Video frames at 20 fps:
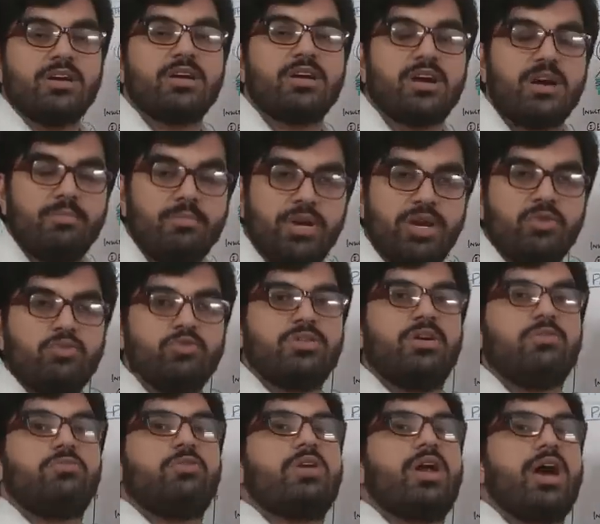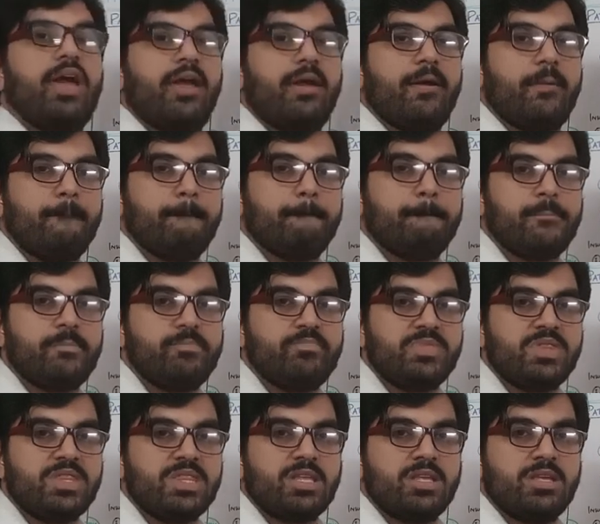come into the alveoli,
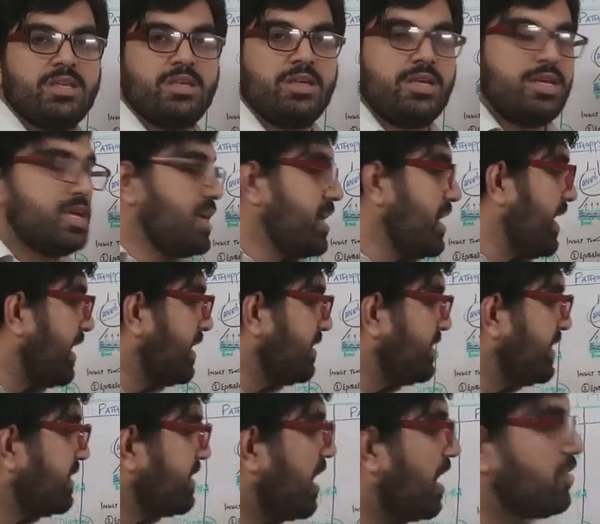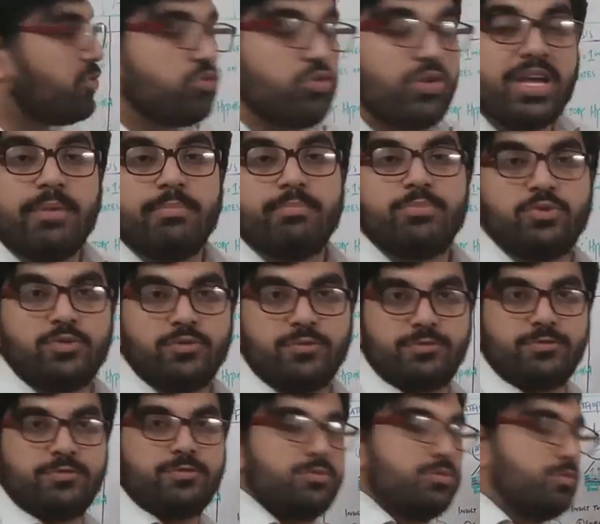and that also
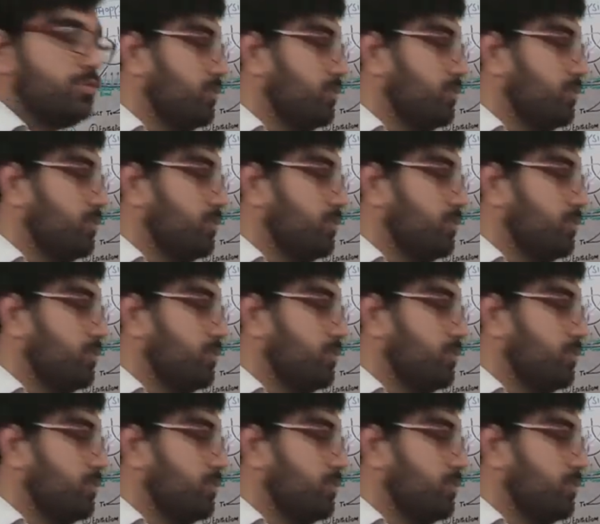improve